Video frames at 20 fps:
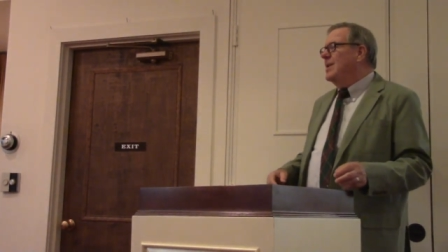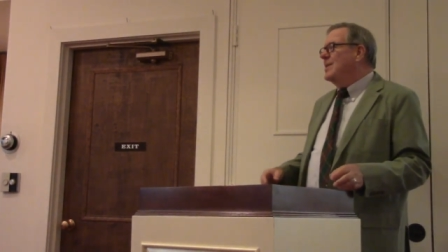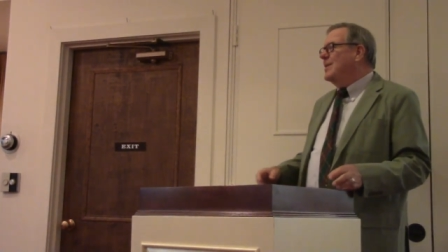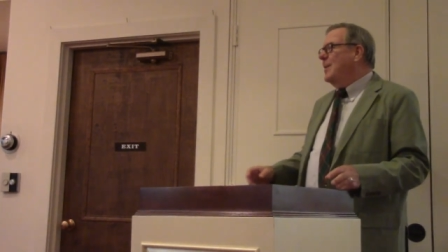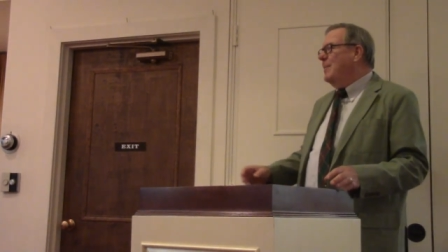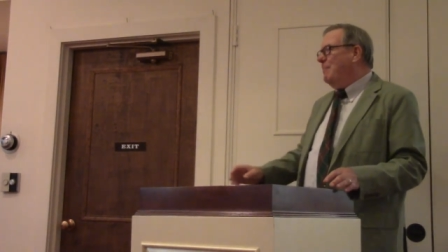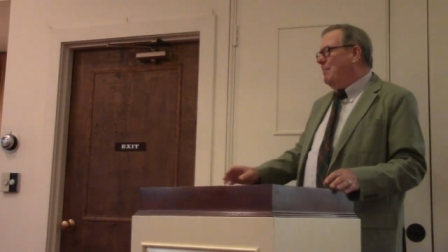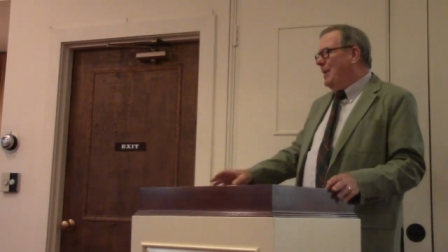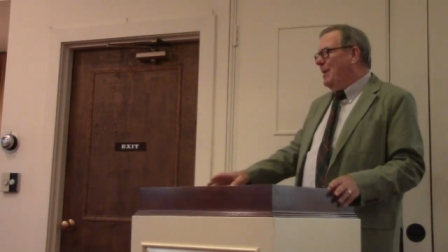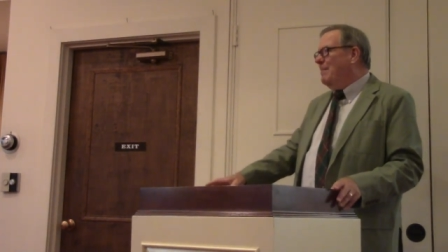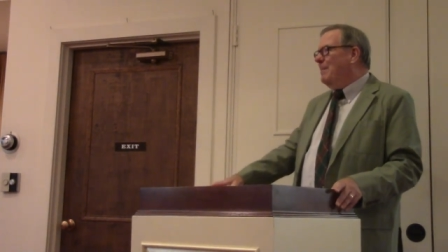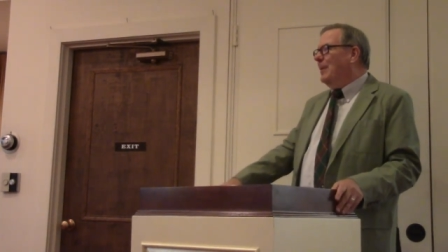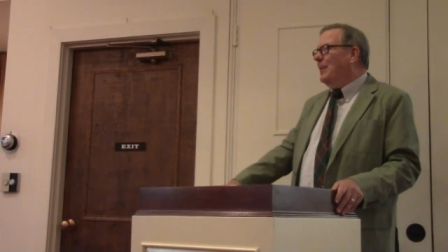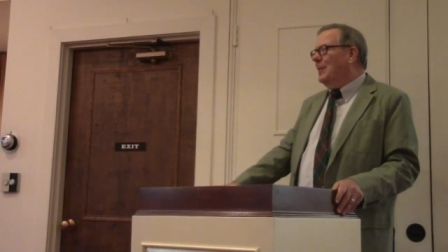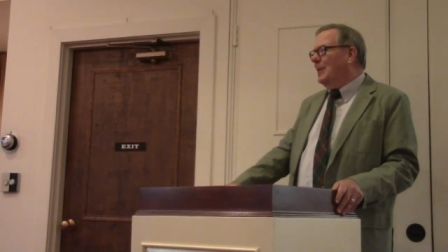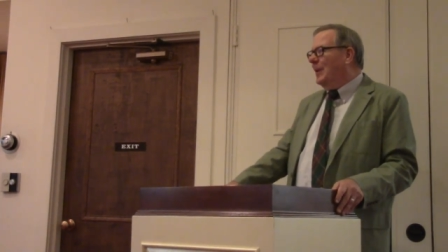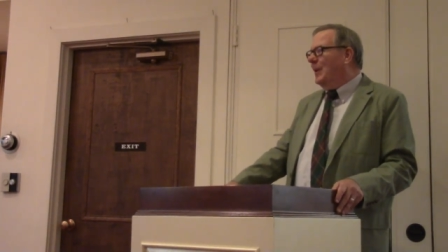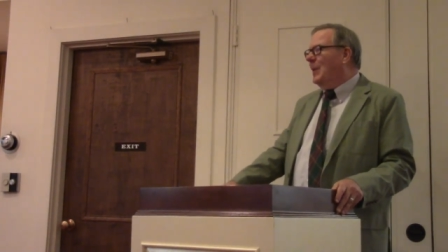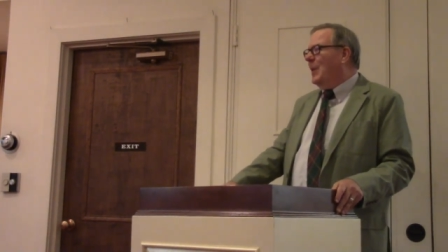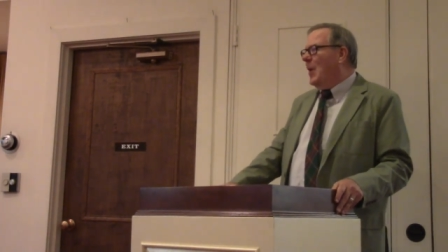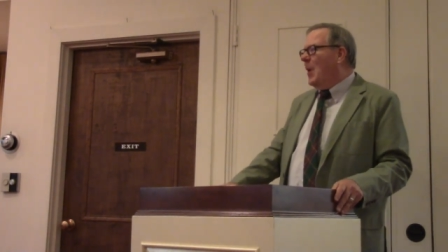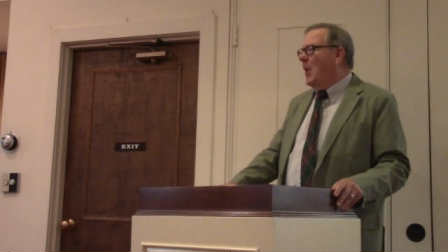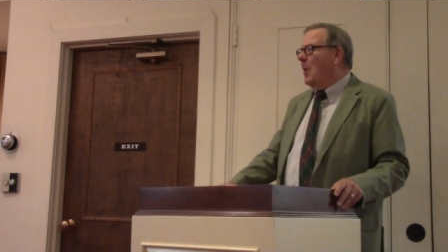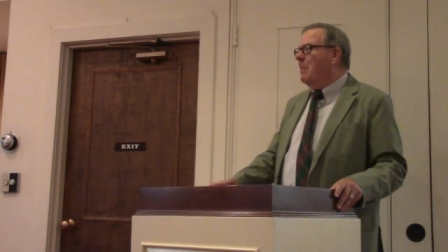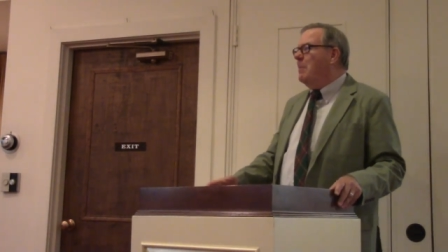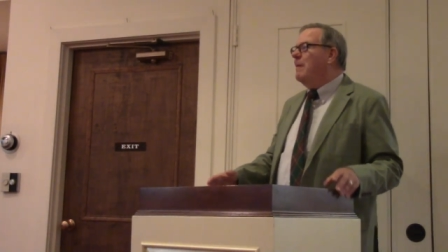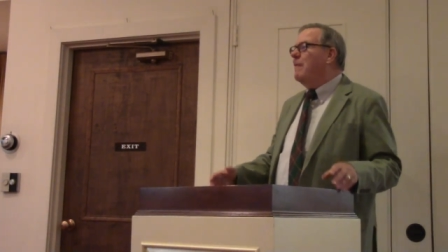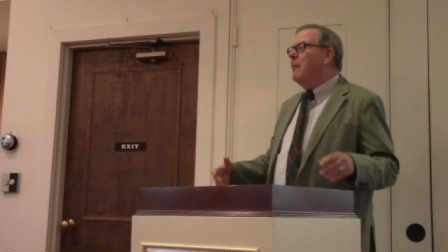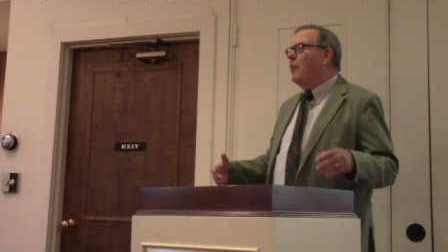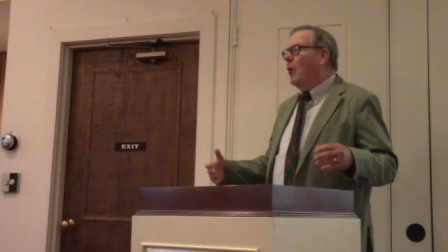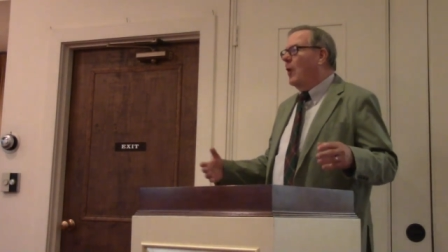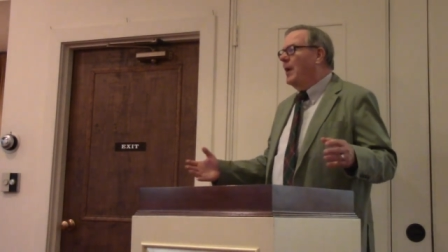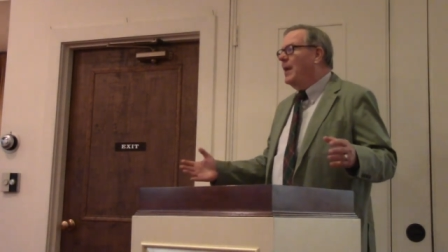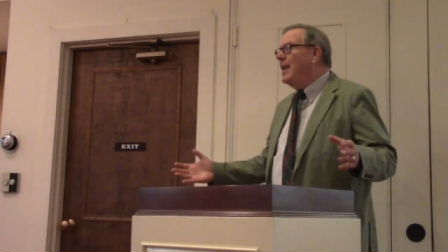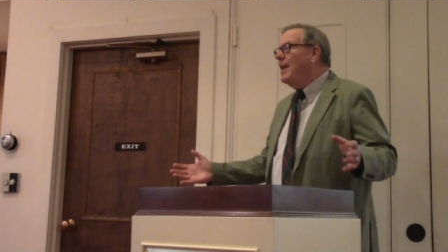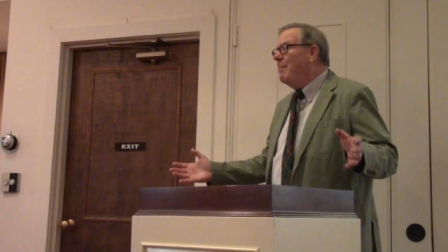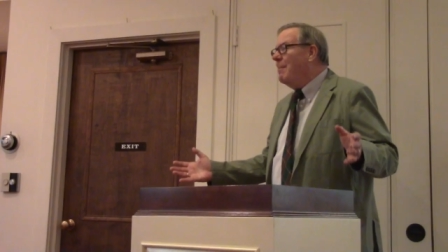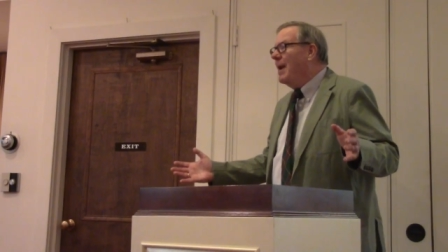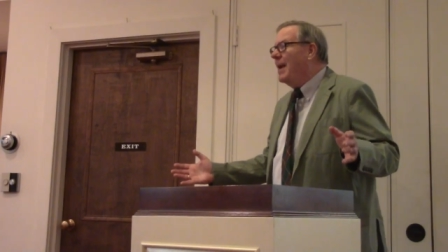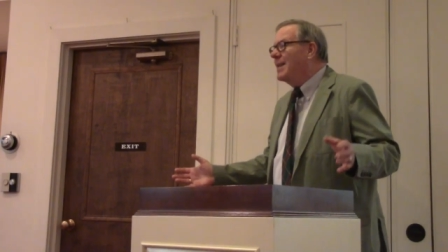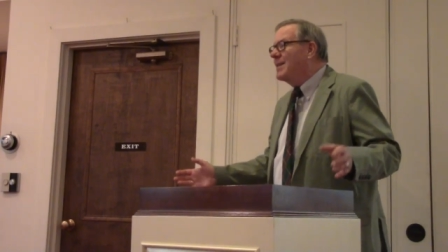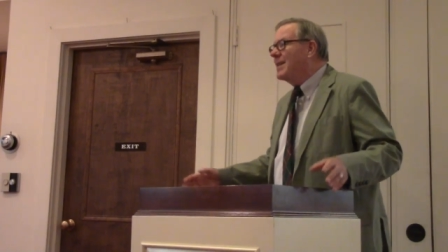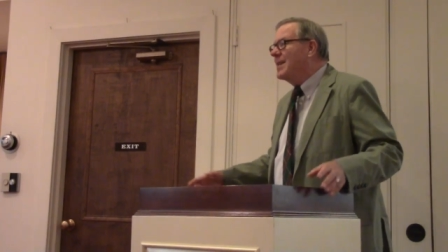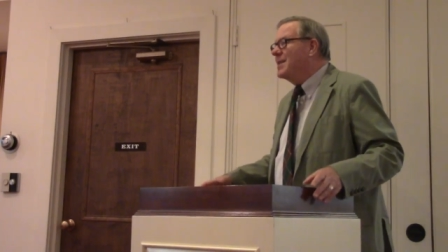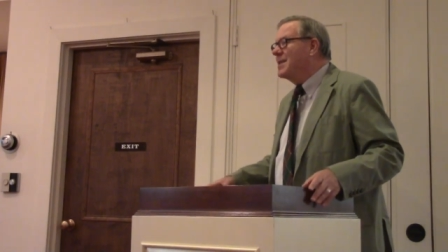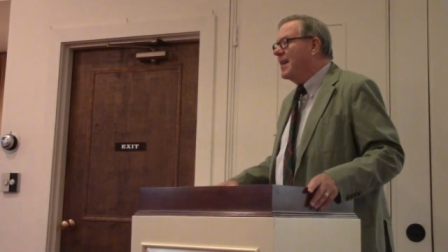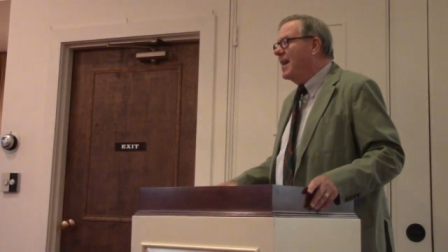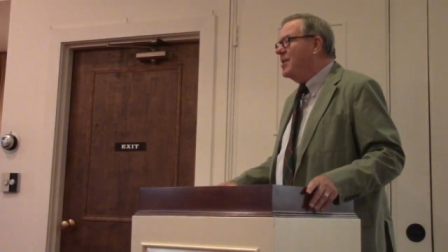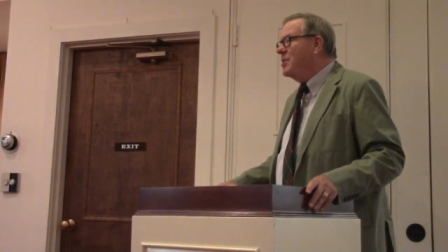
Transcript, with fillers: so people will know before he makes his